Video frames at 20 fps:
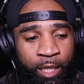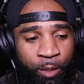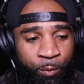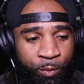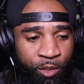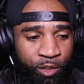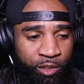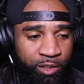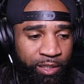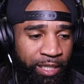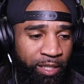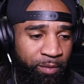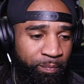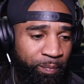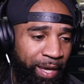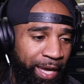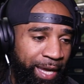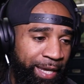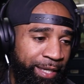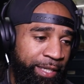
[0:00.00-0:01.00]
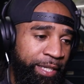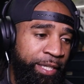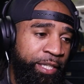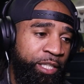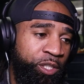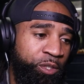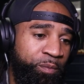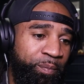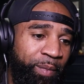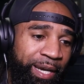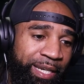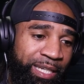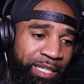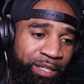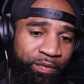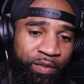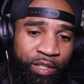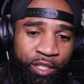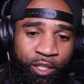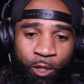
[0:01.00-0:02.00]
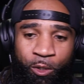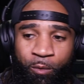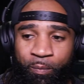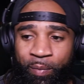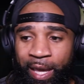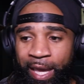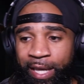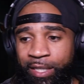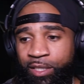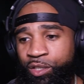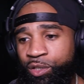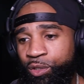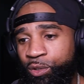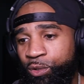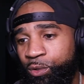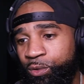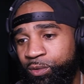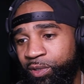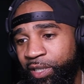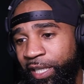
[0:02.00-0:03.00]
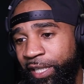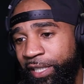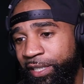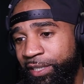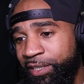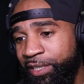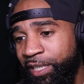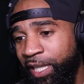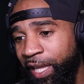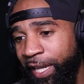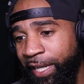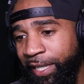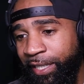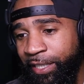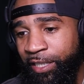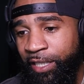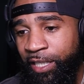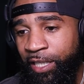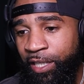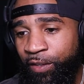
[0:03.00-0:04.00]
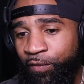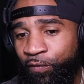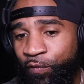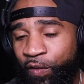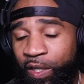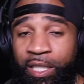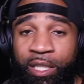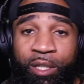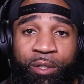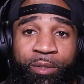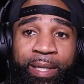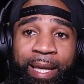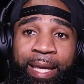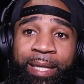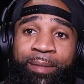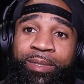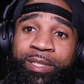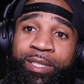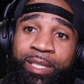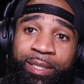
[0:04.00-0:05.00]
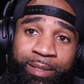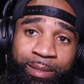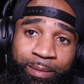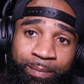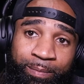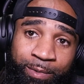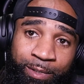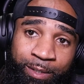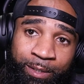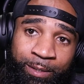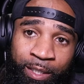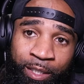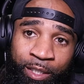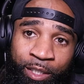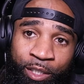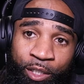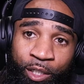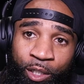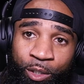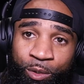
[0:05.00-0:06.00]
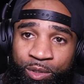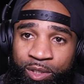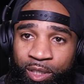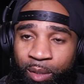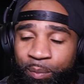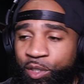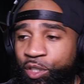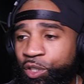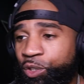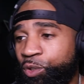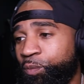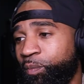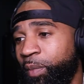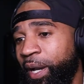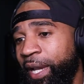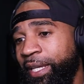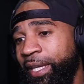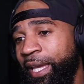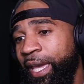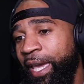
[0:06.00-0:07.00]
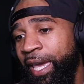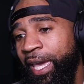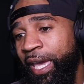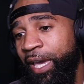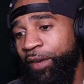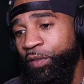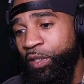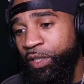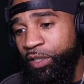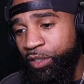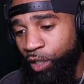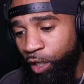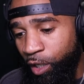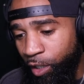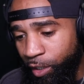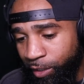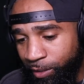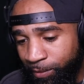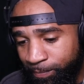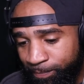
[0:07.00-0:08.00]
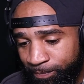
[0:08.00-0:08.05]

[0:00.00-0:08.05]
When you think back, you might even go back to things like video game systems. You know, some of you might have an Atari.